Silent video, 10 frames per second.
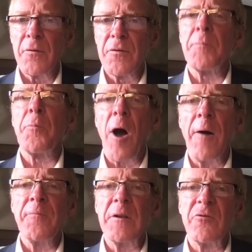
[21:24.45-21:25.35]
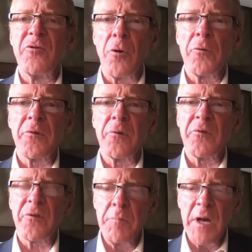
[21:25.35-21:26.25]
the prophet Joseph
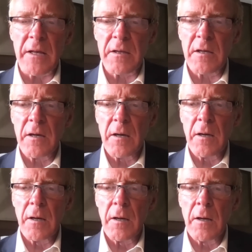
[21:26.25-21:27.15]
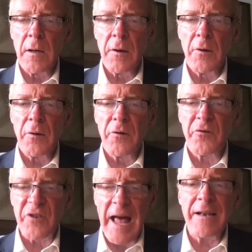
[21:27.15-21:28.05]
Smith
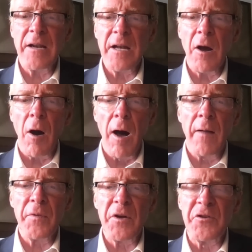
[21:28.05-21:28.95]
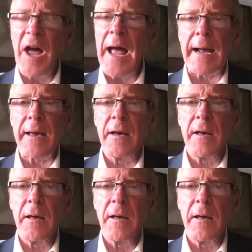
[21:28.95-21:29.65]
standing on the deck.